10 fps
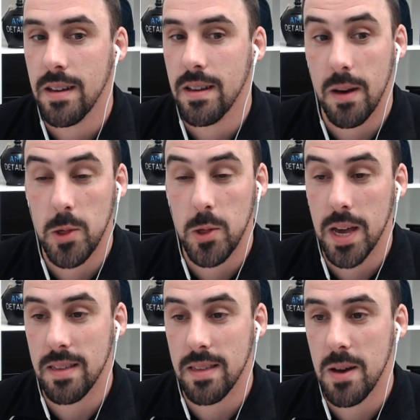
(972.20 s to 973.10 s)
Come and
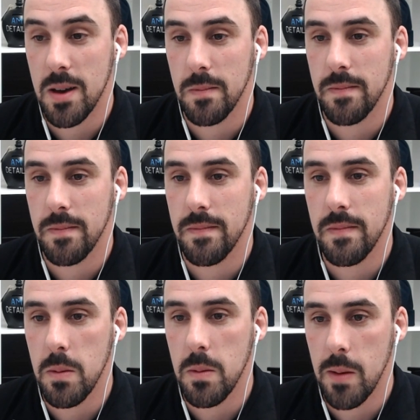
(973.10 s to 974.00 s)
check us out.
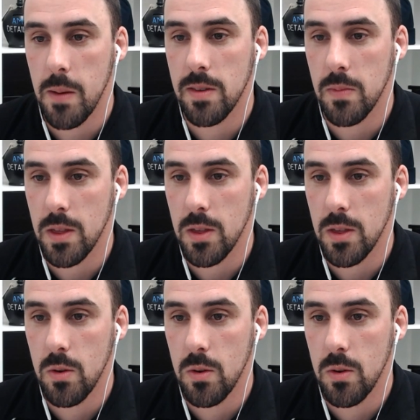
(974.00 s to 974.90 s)
There might be something
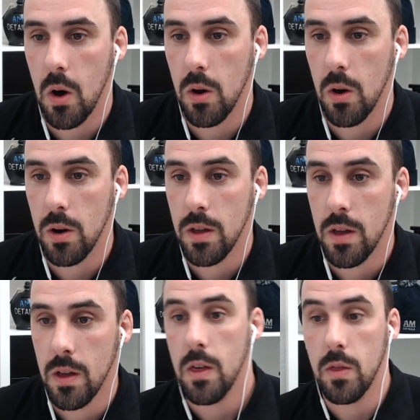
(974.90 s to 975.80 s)
new on
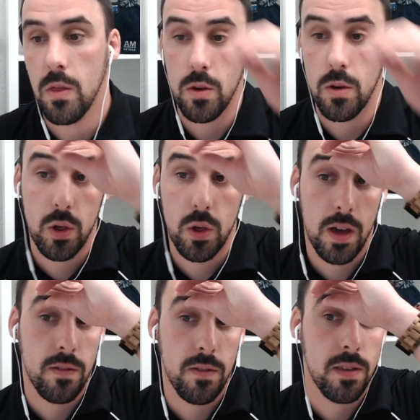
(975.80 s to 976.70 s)
the
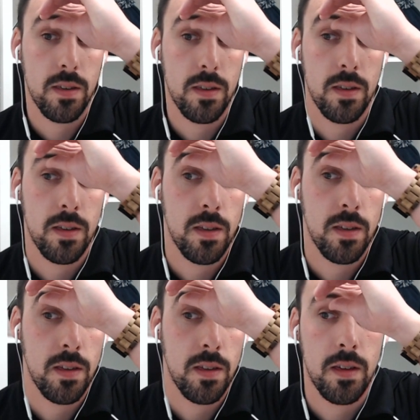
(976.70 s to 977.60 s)
shelves.
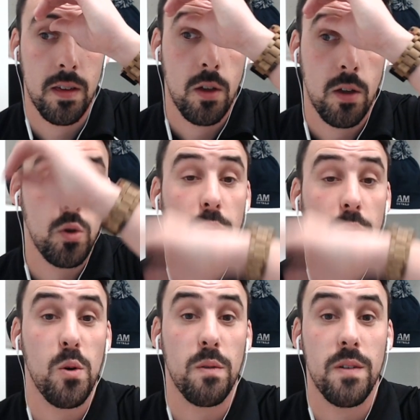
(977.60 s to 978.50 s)
June the
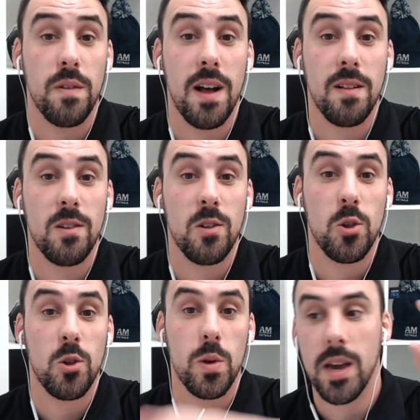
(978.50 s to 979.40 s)
4th, Elgin
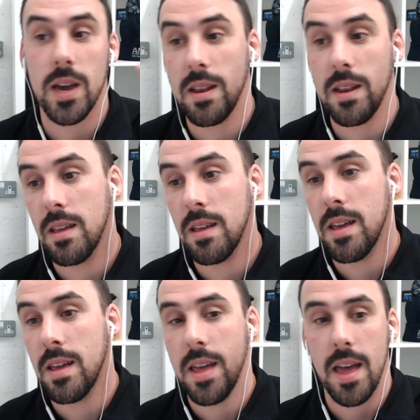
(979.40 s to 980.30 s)
Show and Shine
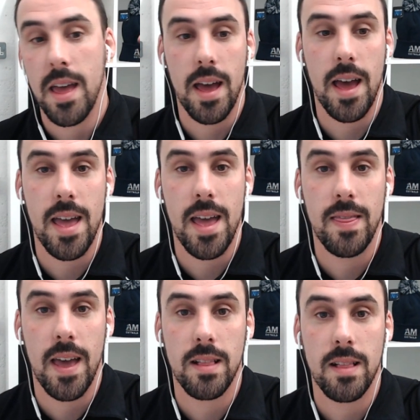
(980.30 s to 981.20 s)
in
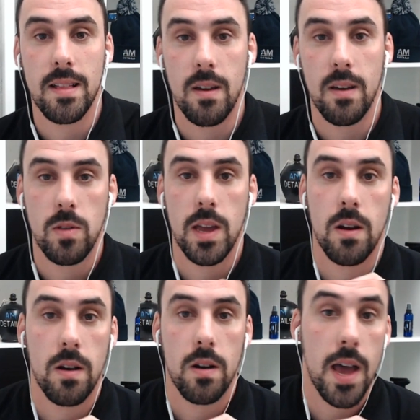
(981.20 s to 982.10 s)
the Elgin Town
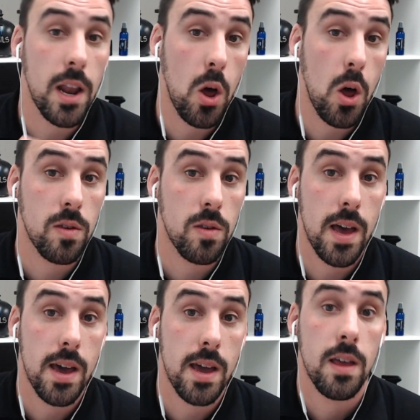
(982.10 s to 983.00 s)
Centre
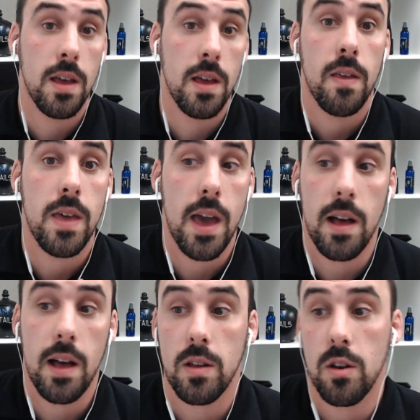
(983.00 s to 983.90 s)
alongside the
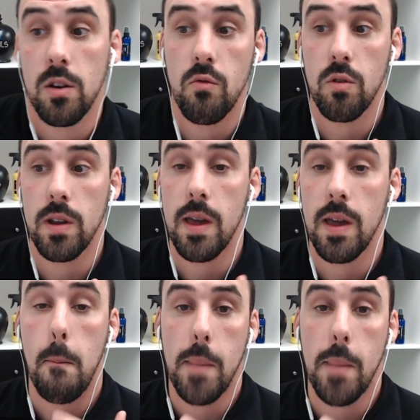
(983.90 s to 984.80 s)
Elgin
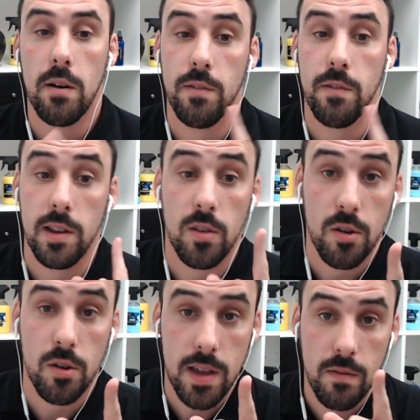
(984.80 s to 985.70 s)
Rotary Marathon. It's a
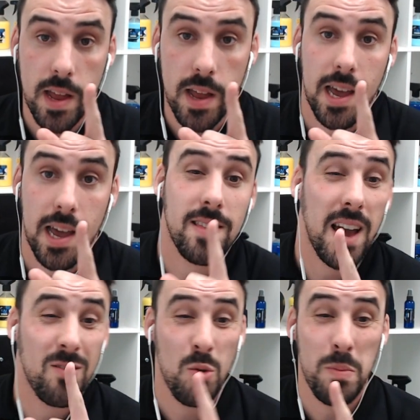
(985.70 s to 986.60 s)
great event, guys.
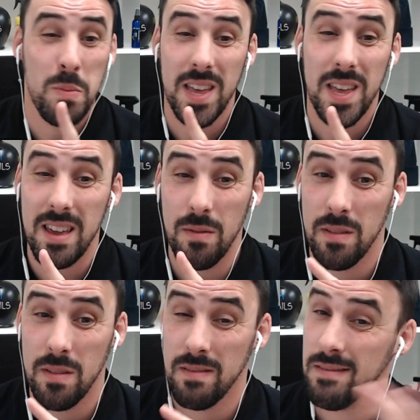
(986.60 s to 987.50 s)
I do believe